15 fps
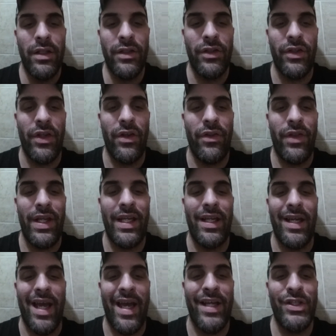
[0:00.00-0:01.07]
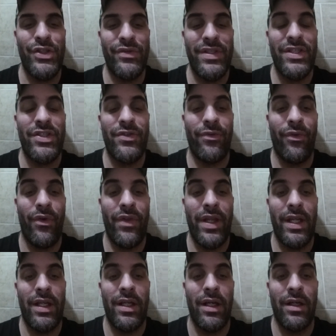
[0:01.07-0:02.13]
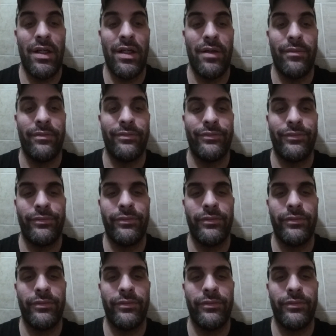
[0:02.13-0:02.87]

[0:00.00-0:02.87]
The the entrance for the um,